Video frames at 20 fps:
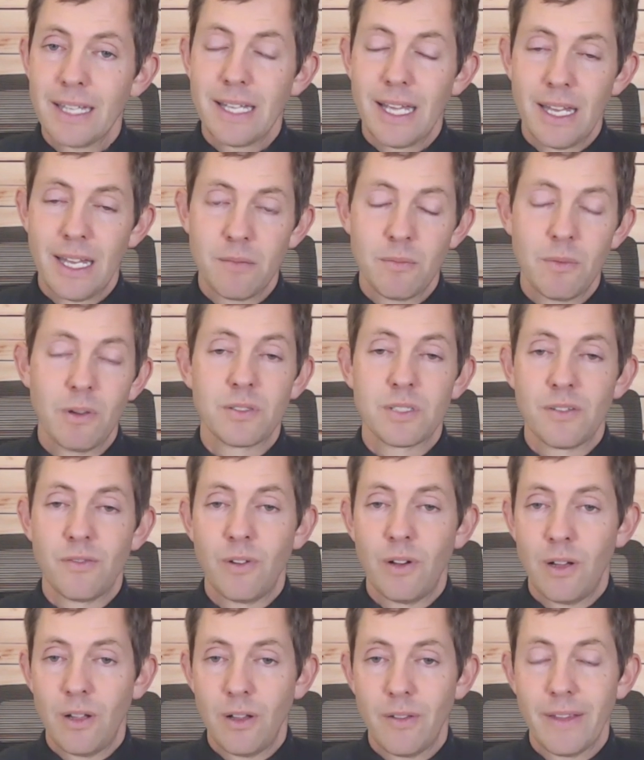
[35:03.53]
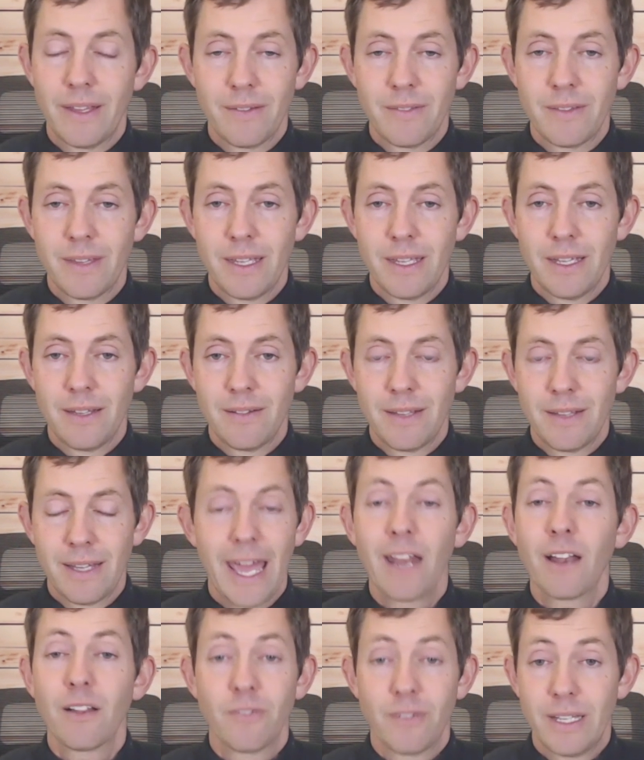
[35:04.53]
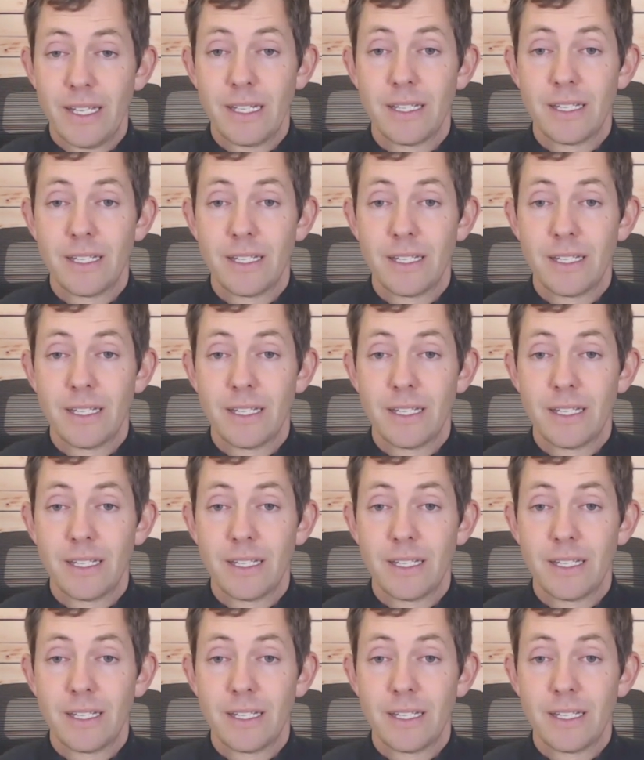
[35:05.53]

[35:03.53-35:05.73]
and most of all the cattle feed.